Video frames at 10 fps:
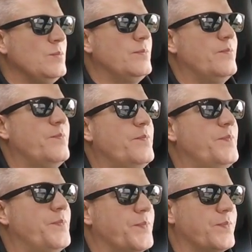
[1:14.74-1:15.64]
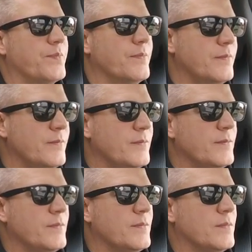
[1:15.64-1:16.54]

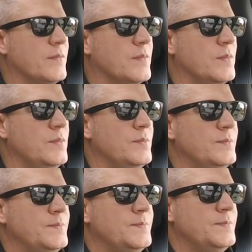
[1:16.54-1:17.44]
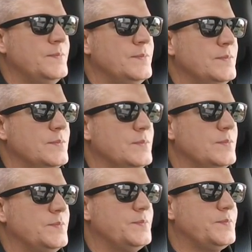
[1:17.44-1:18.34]

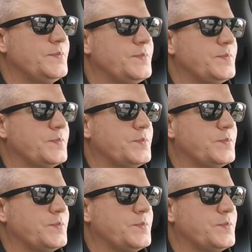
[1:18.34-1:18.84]
The person shown says nothing.